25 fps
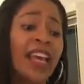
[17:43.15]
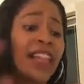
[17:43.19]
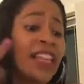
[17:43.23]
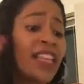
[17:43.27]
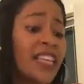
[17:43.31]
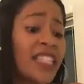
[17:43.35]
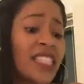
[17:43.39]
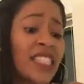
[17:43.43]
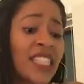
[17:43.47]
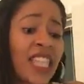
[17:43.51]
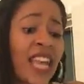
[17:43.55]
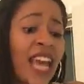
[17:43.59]

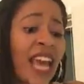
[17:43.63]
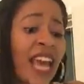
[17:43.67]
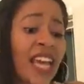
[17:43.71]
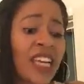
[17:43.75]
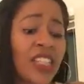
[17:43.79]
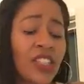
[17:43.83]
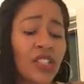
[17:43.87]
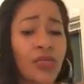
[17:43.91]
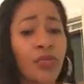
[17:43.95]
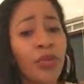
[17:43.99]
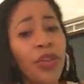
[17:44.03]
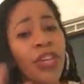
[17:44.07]
These
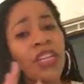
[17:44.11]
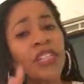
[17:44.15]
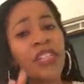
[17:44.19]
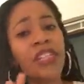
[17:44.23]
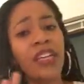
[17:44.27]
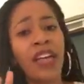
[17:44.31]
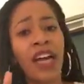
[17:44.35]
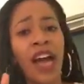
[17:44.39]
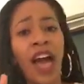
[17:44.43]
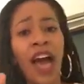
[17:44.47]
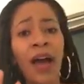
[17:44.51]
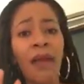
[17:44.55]
last three, it's
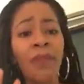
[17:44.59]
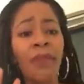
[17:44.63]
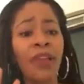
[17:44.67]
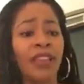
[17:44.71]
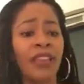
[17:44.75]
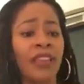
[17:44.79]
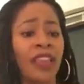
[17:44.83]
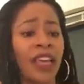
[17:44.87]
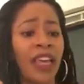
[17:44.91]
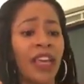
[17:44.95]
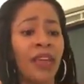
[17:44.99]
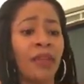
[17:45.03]
a
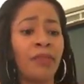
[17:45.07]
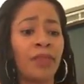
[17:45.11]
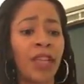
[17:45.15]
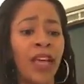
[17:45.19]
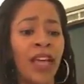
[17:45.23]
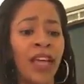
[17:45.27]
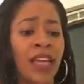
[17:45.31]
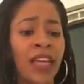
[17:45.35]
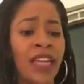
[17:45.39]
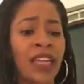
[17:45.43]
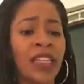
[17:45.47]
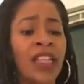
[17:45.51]
common theme,
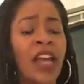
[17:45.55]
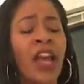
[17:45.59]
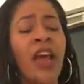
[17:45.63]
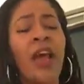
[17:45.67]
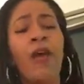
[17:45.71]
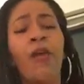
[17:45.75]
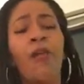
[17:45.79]
ladies,